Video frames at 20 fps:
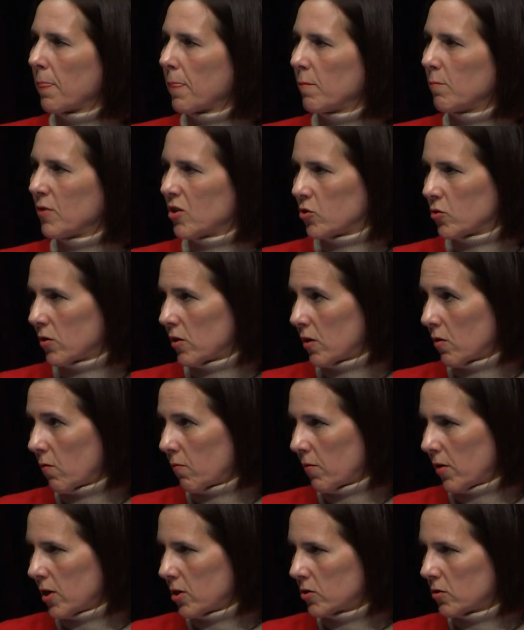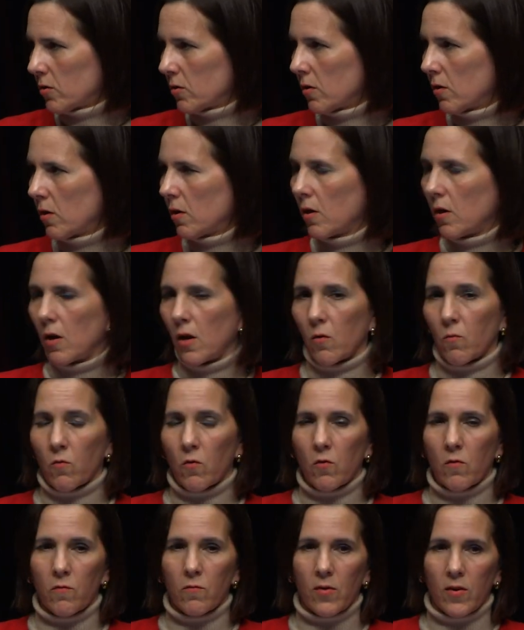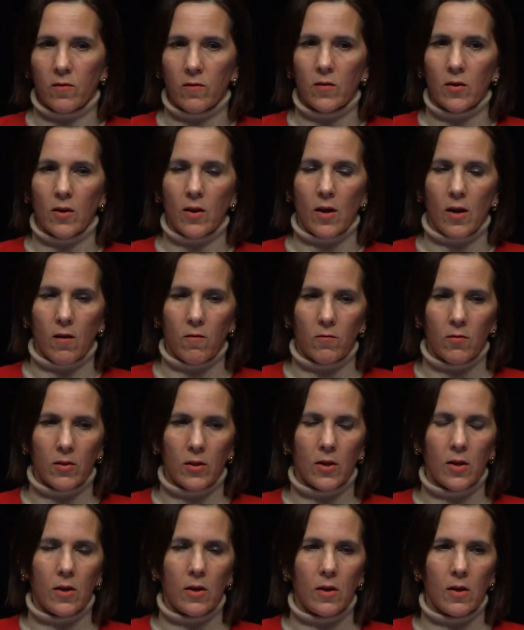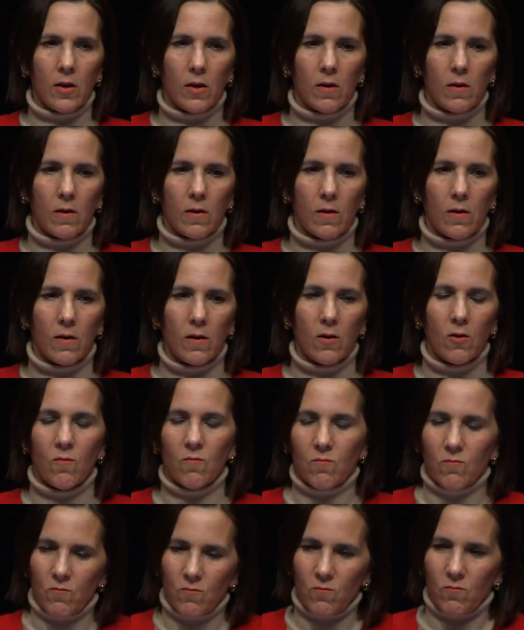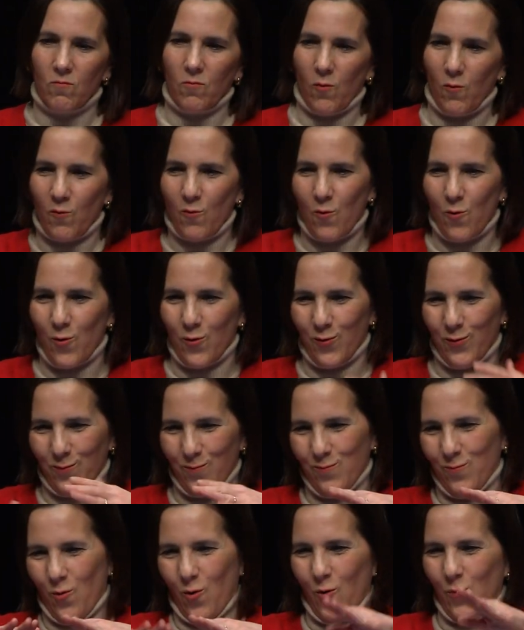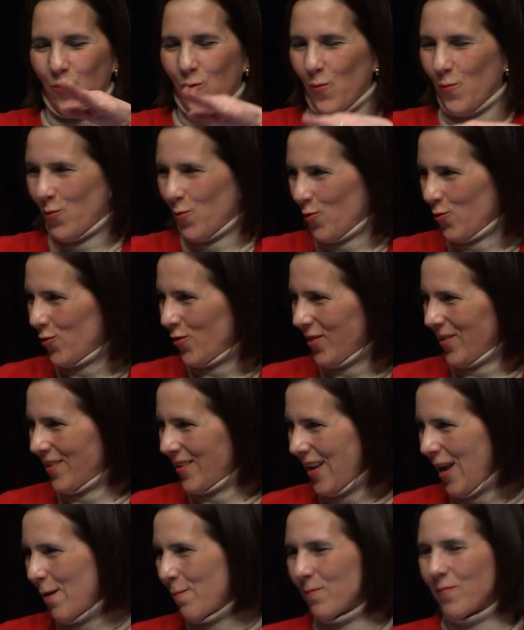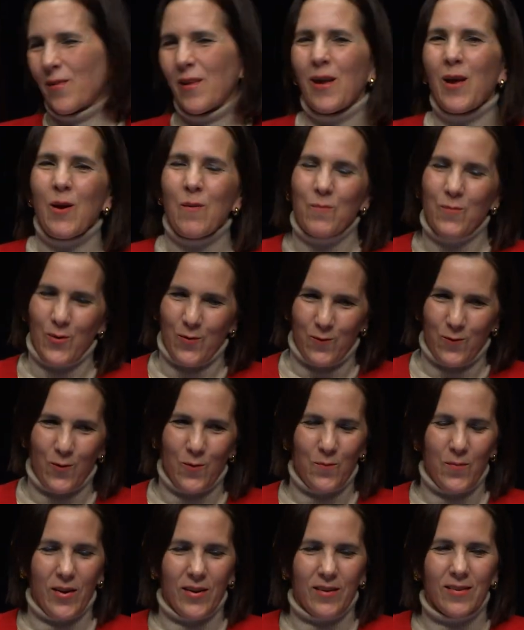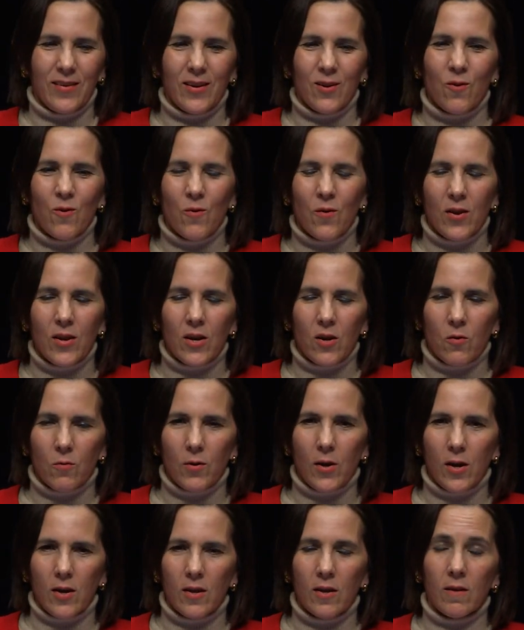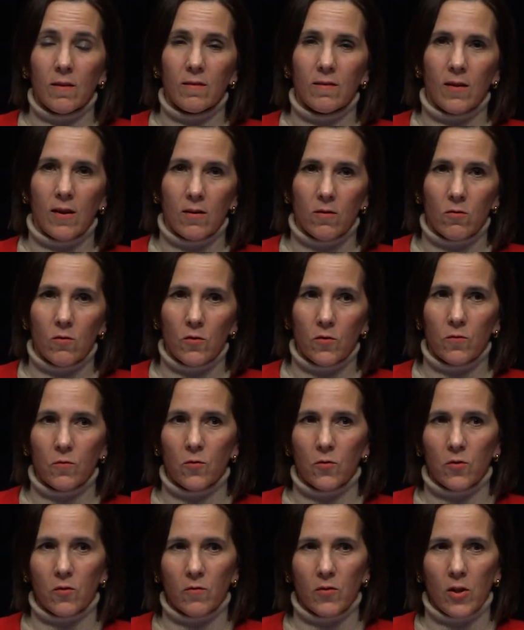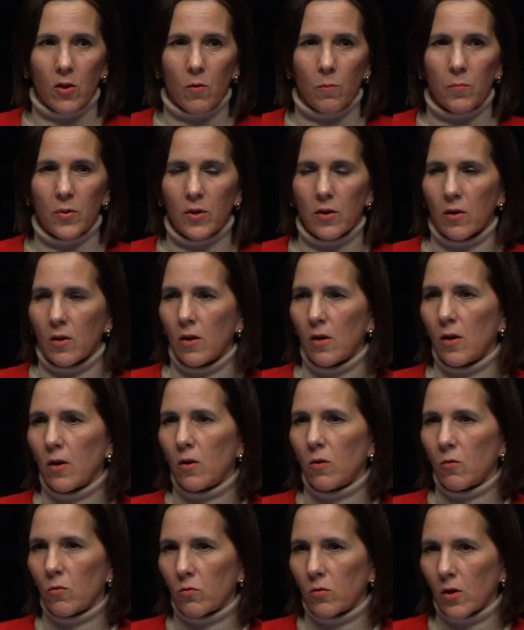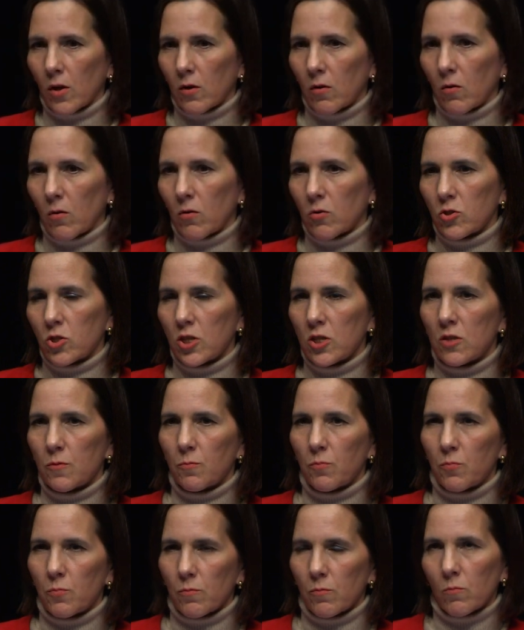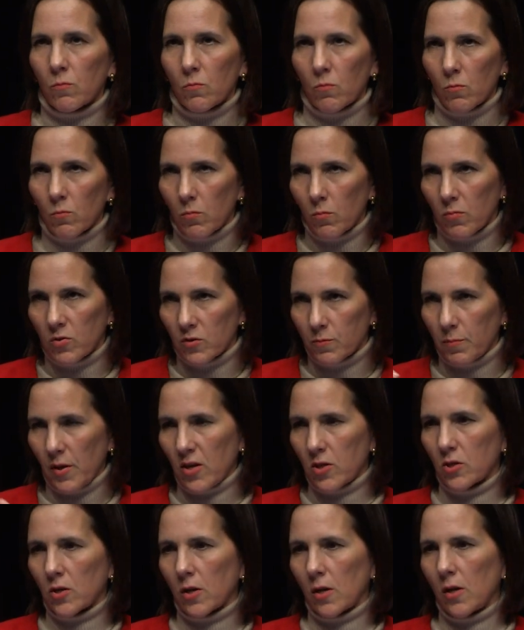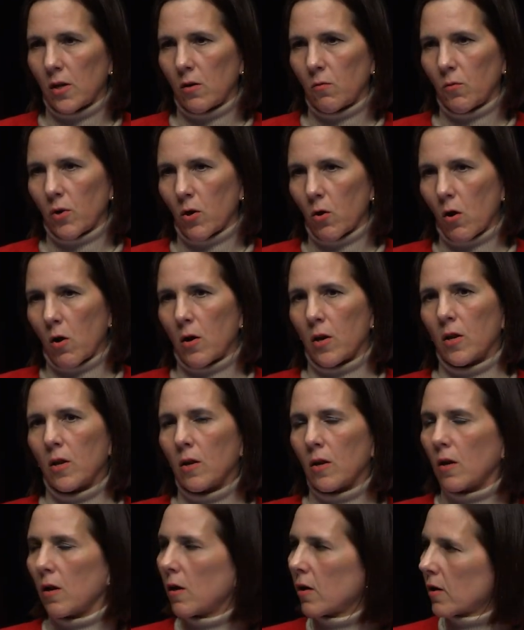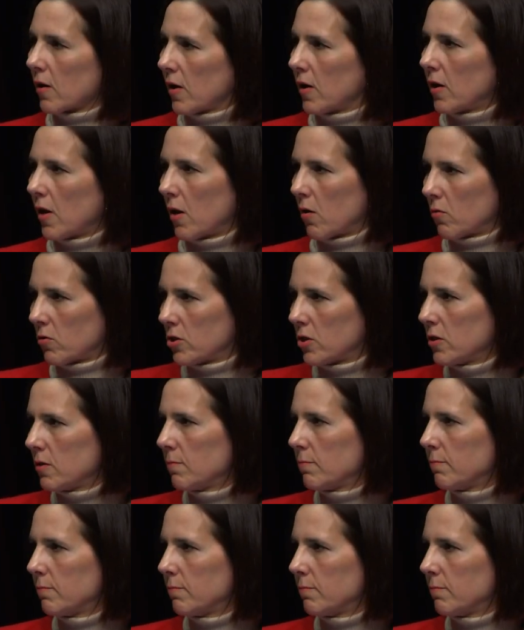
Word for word: Mission Innovation, and we're investing heavily, of course, all proportions kept, but for Mexico in creating centers for developing new technologies, especially regarding clean energy.